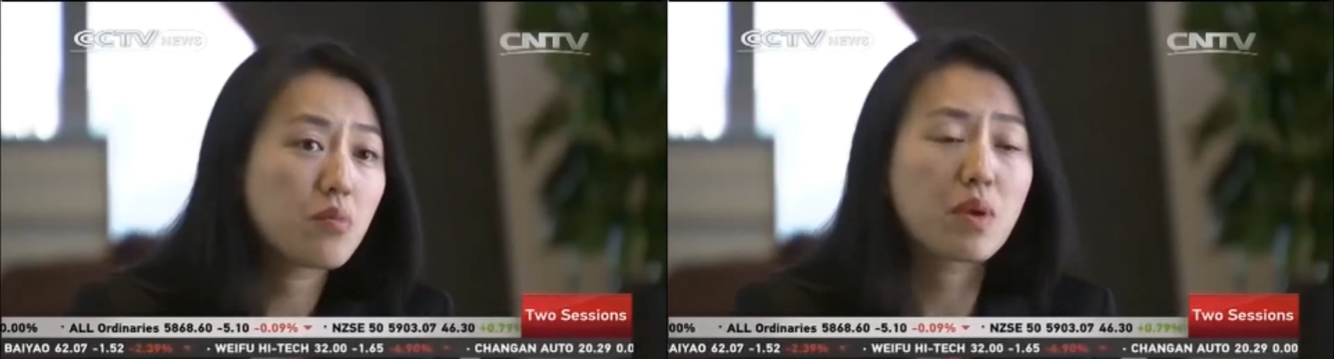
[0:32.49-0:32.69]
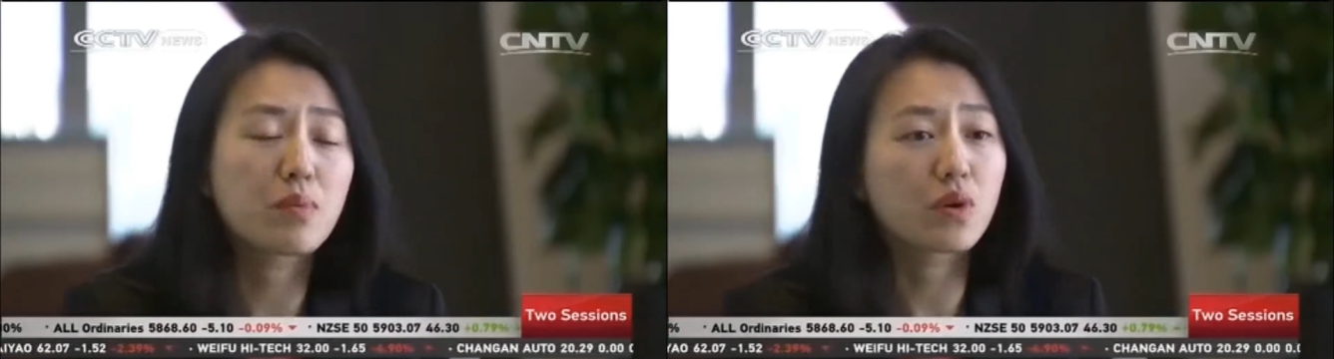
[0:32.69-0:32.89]

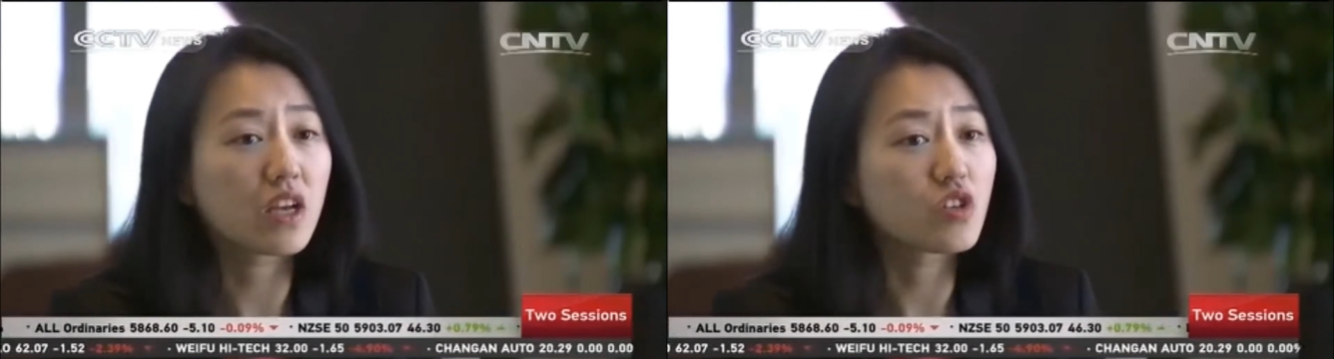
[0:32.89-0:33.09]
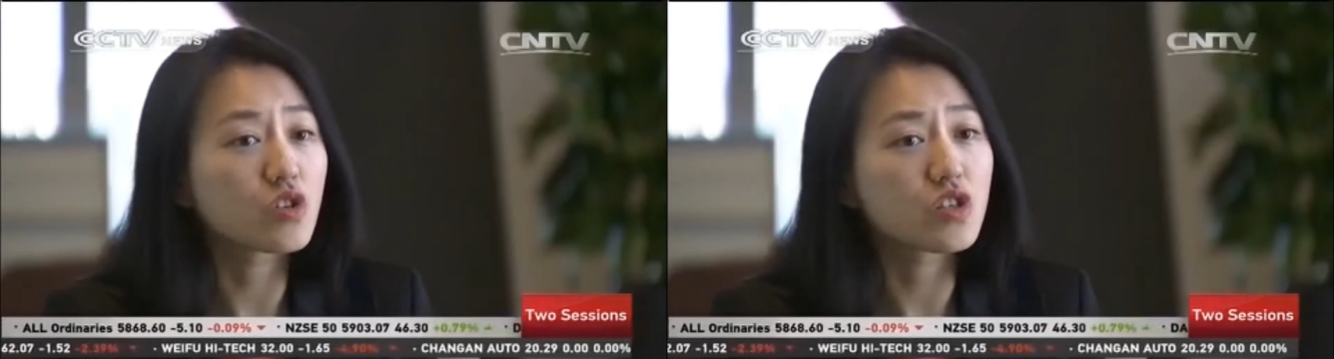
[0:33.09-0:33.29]
people are
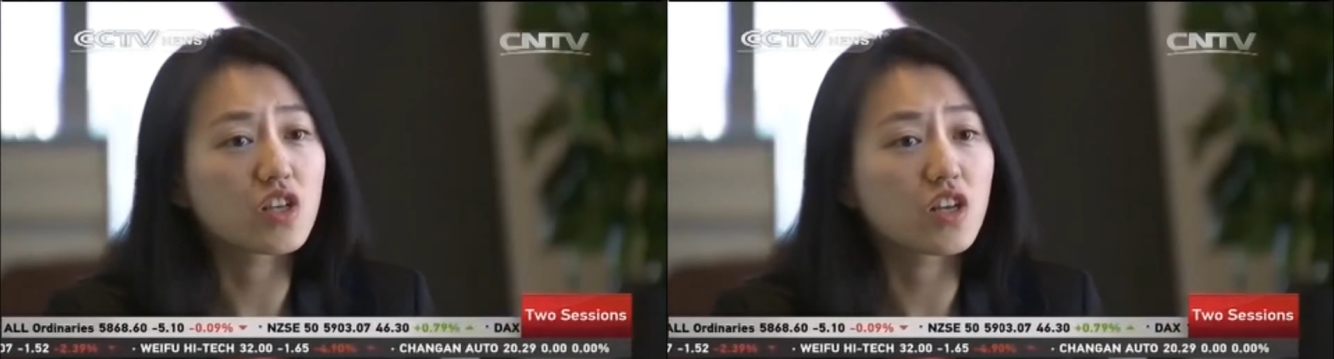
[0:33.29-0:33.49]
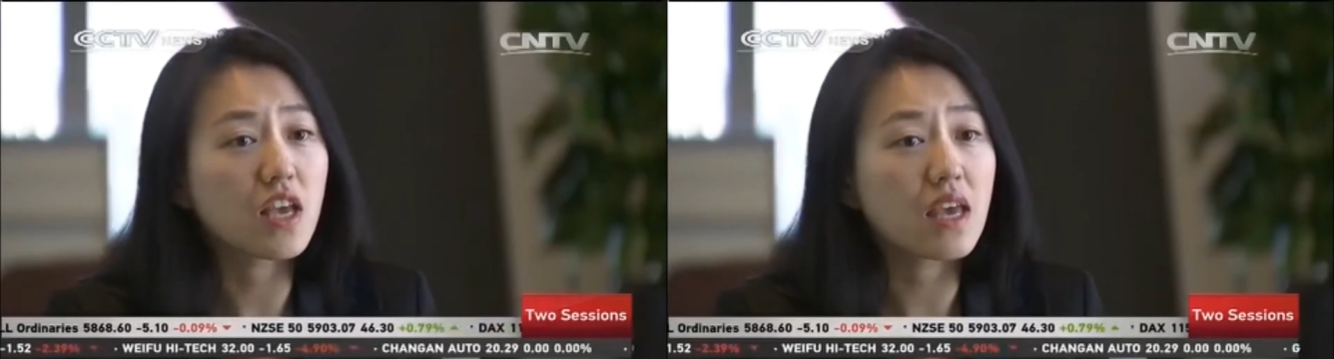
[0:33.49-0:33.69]

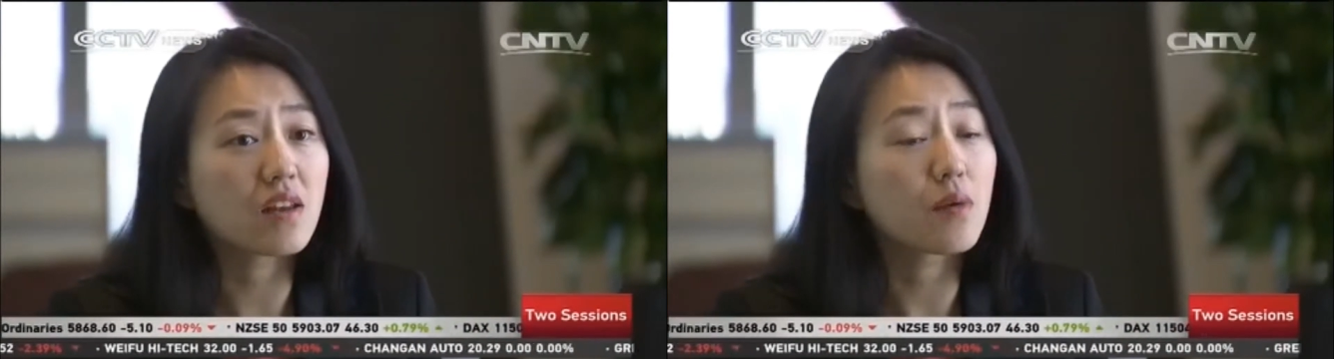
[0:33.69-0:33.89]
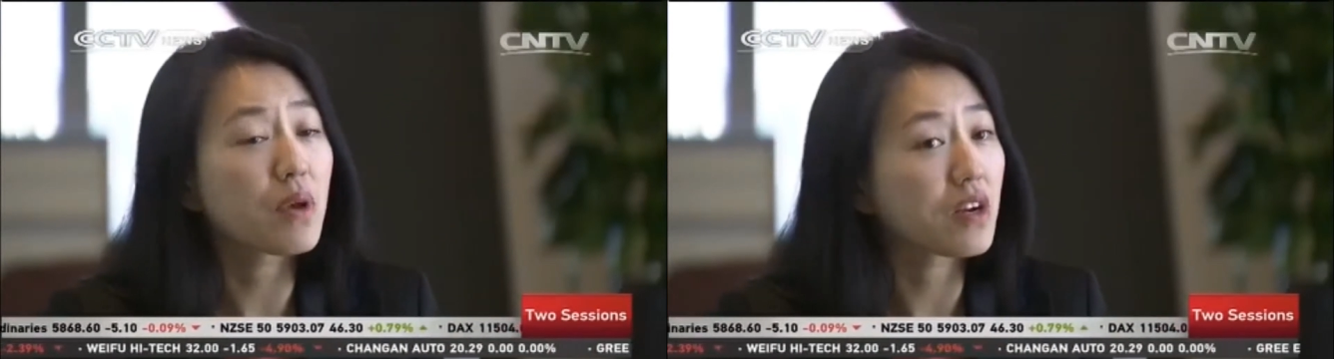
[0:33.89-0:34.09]
interested
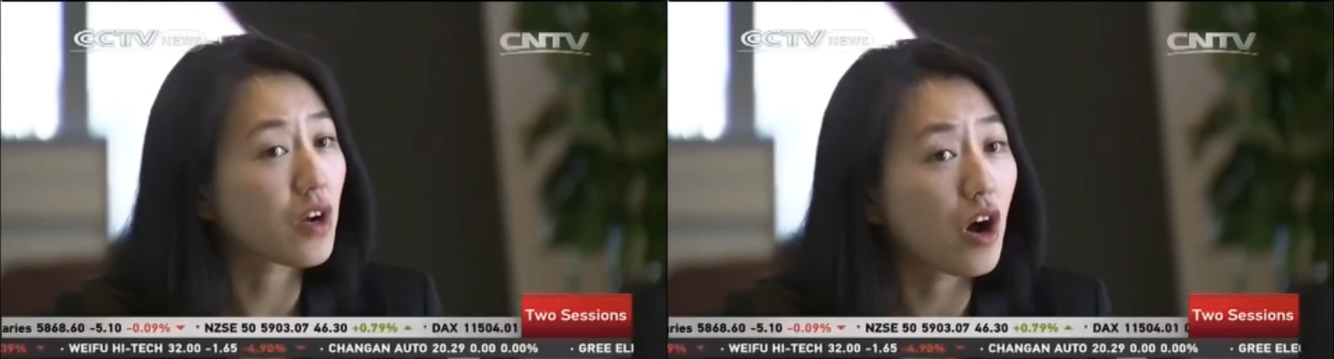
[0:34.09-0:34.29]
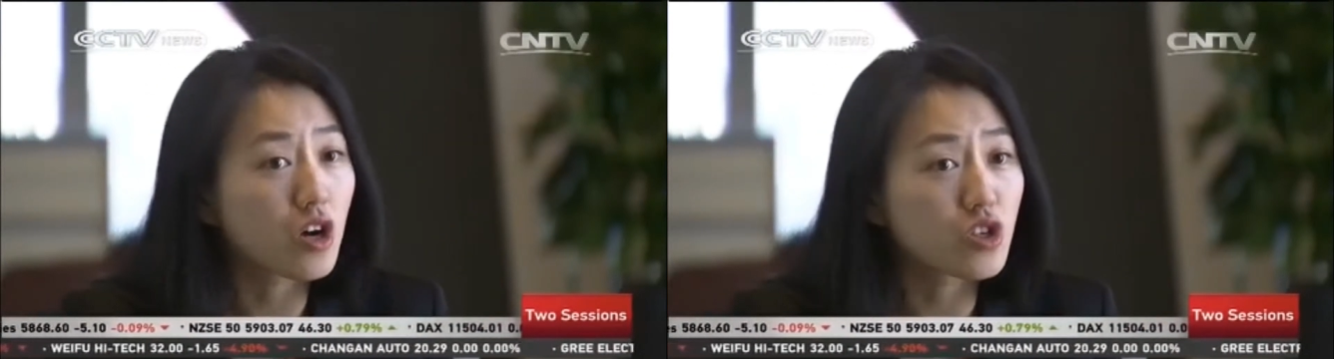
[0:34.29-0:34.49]
in a better
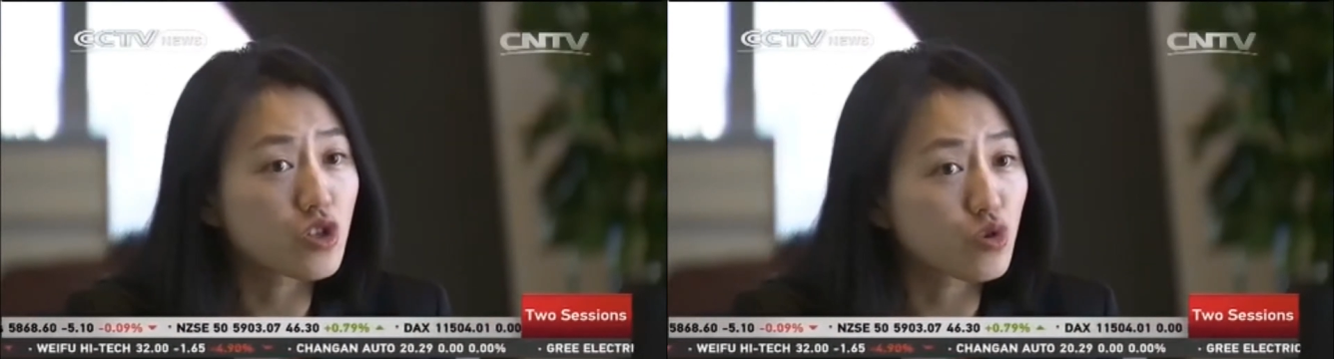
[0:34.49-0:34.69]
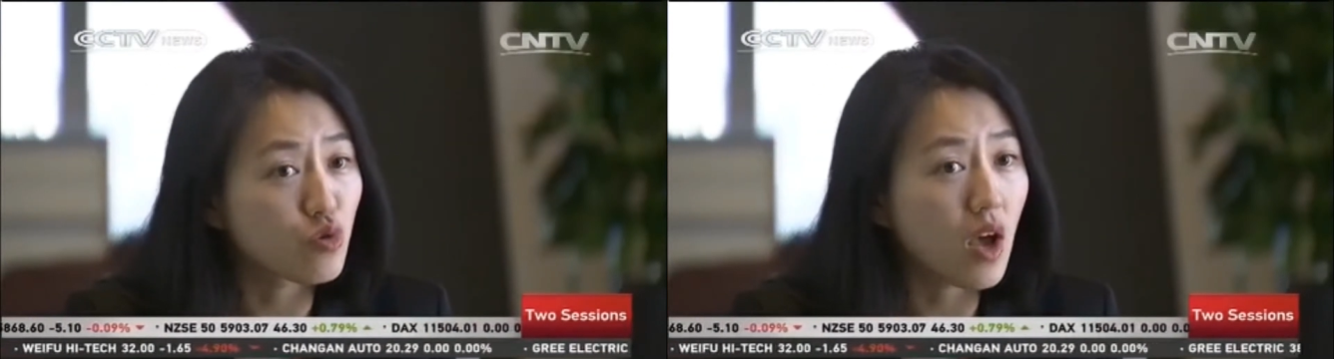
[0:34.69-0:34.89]
car
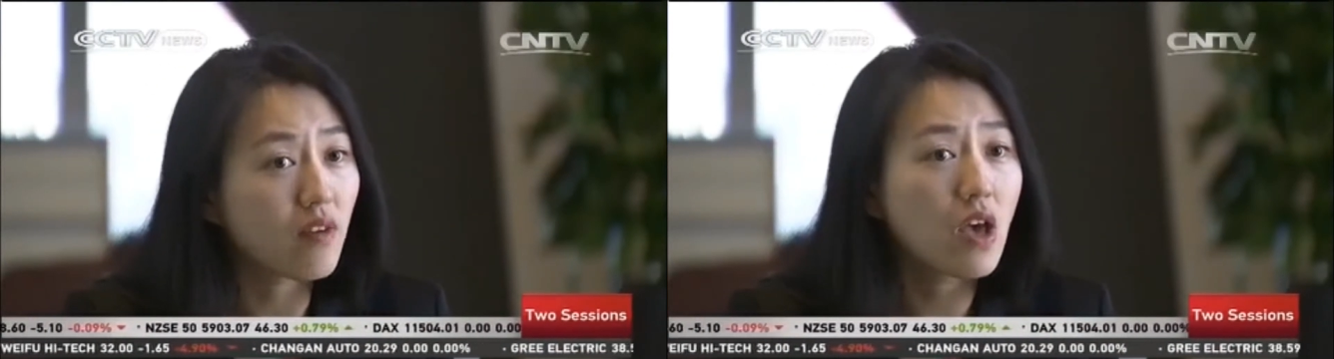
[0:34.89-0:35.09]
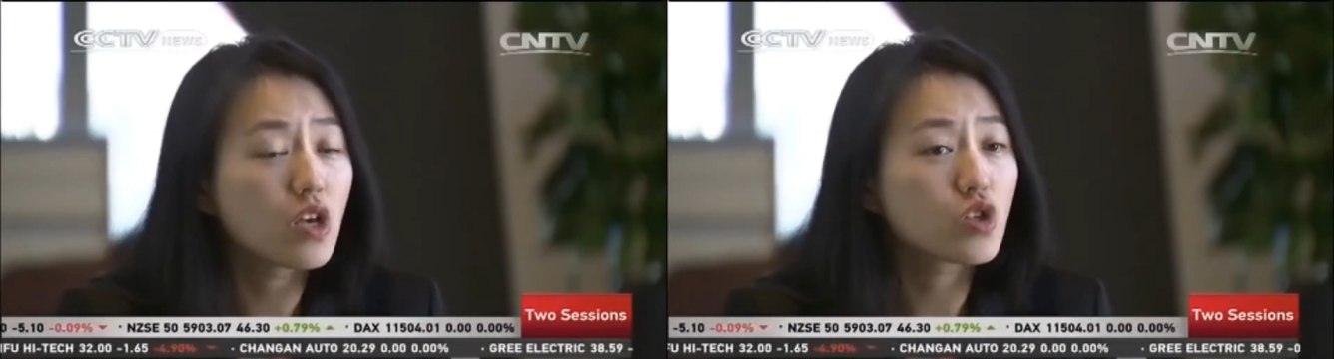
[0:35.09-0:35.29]
to drive.